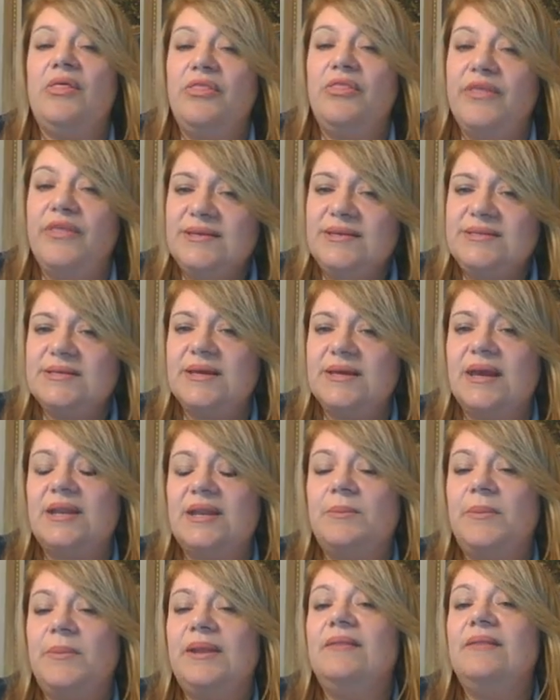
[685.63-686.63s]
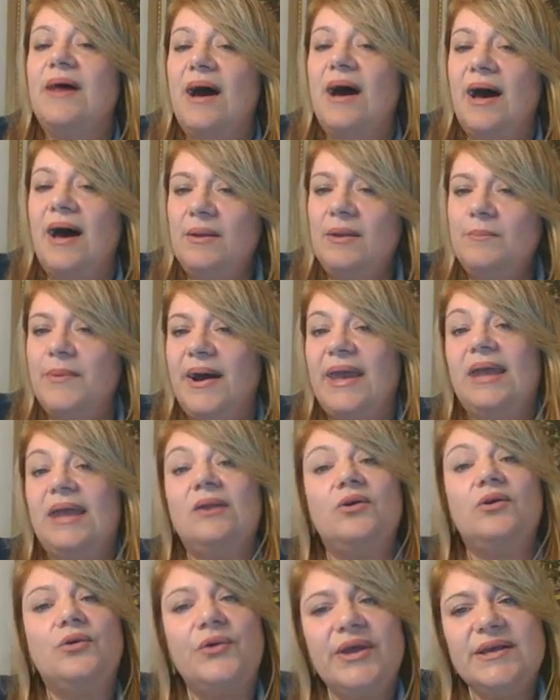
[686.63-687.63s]
This can be done by
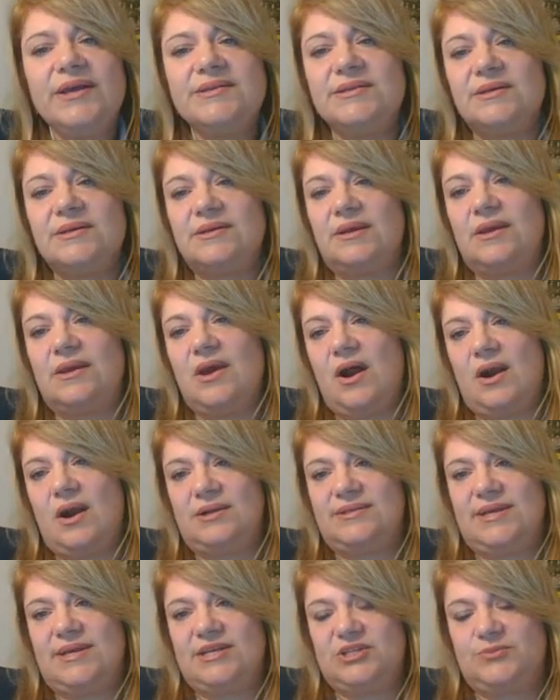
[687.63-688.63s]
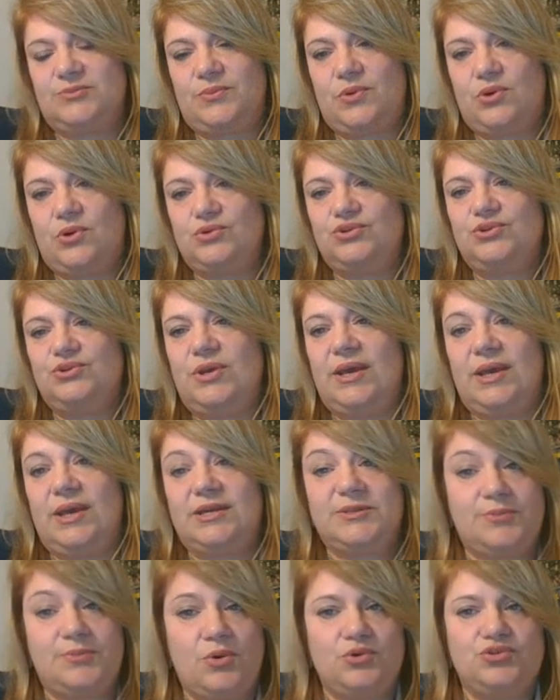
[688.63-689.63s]
increasing girls'
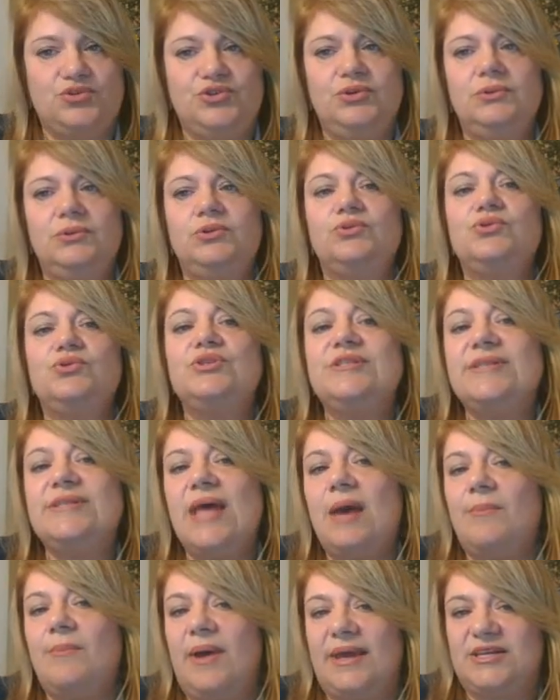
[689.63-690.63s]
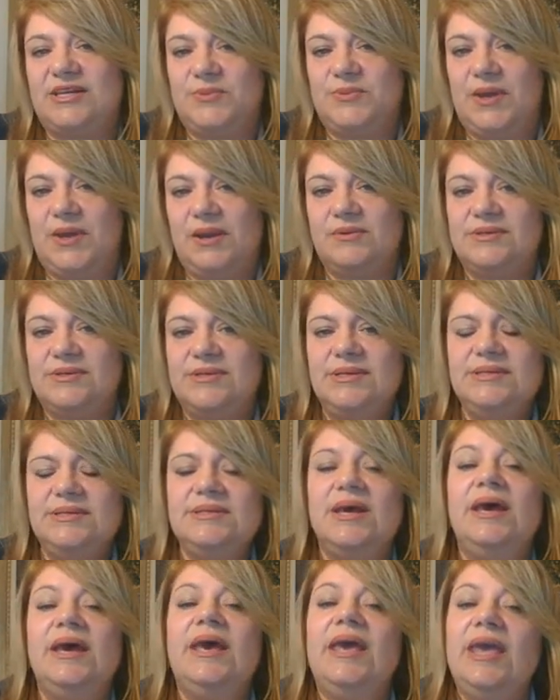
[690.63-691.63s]
exposure to STEM
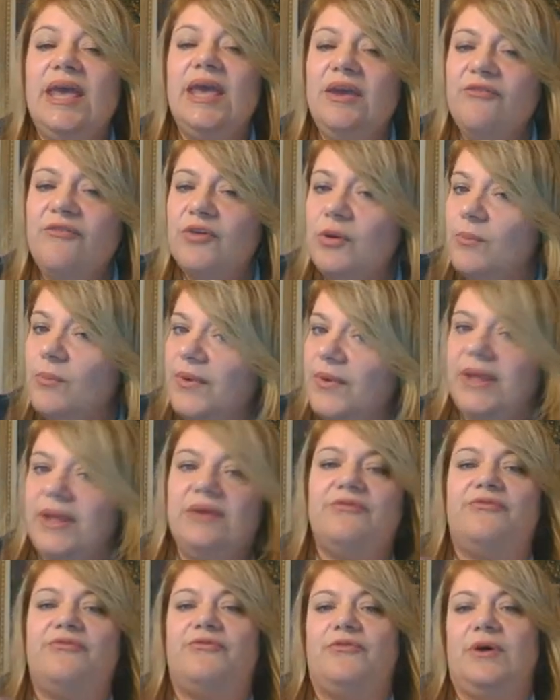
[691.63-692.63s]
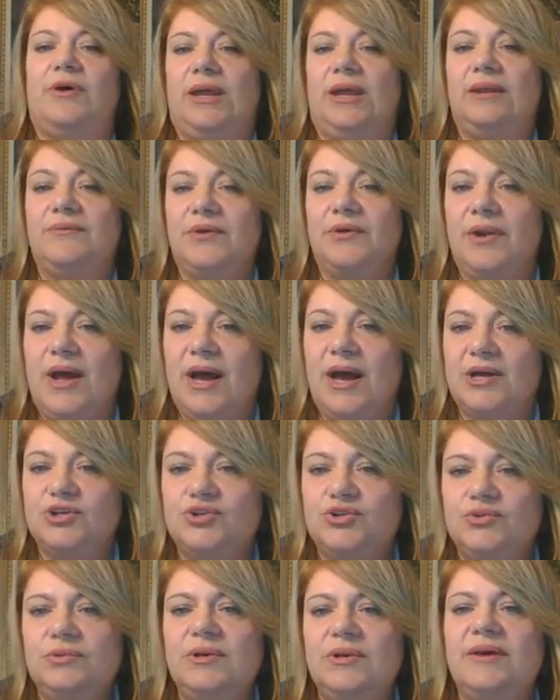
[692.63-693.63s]
experiences. Even brief
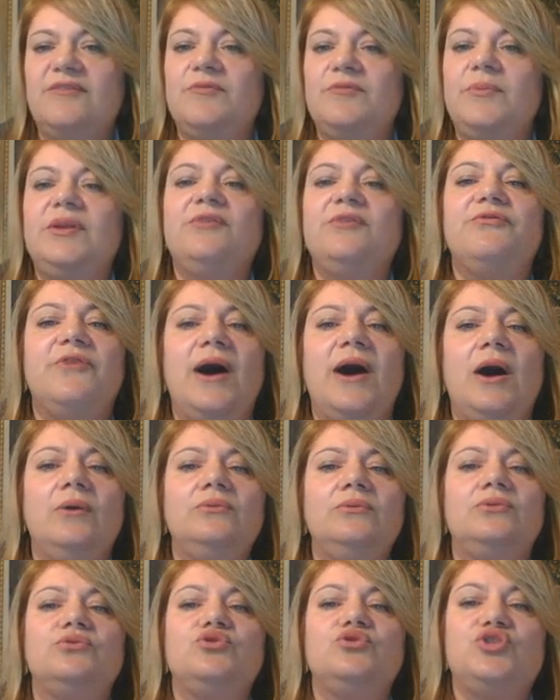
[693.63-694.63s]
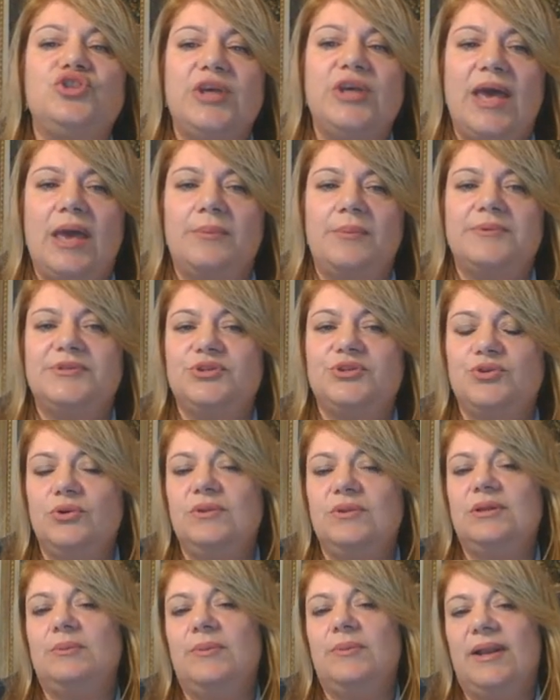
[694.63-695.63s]
interactions have been found to shape
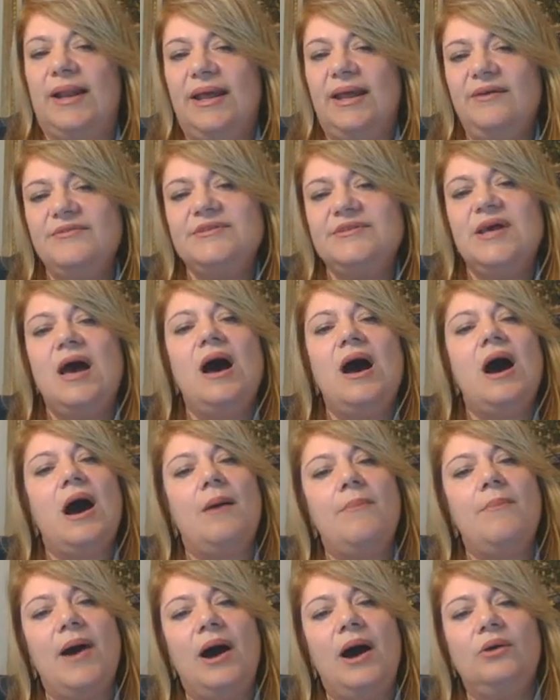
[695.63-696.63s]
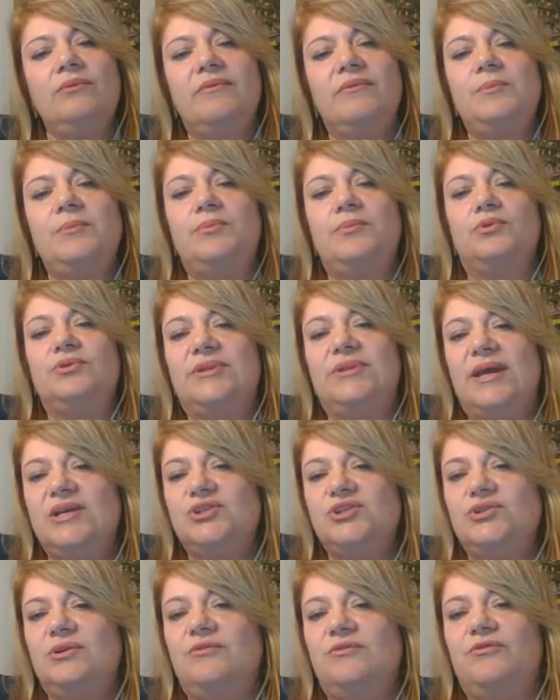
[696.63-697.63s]
student beliefs about their
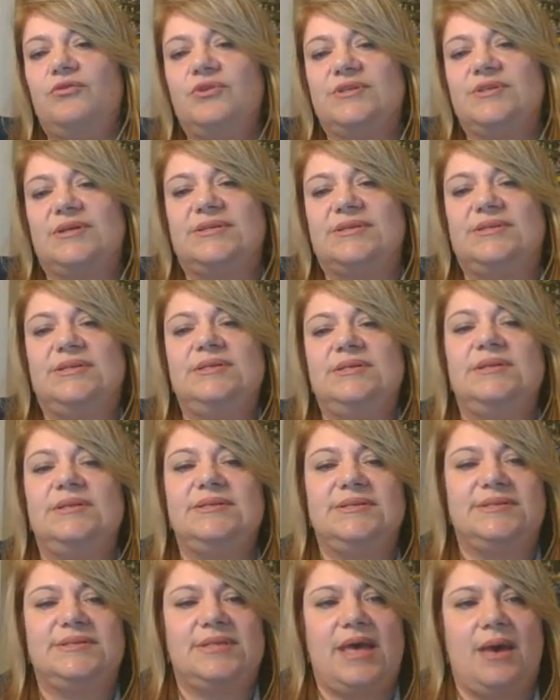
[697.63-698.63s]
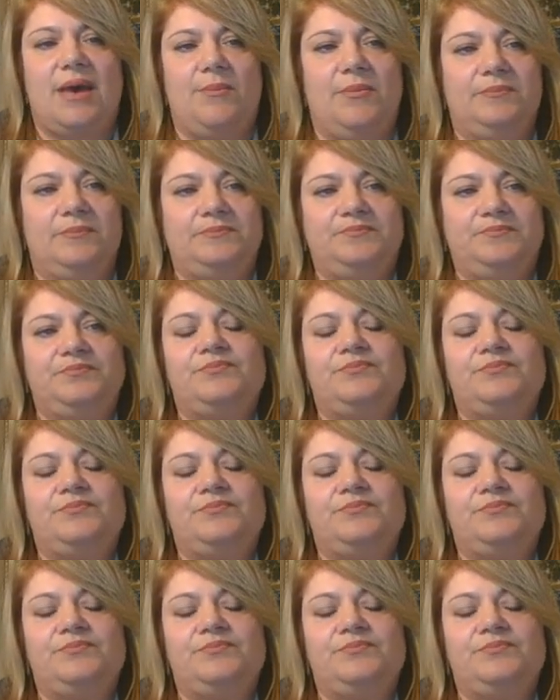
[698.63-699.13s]
potential for success in STEM.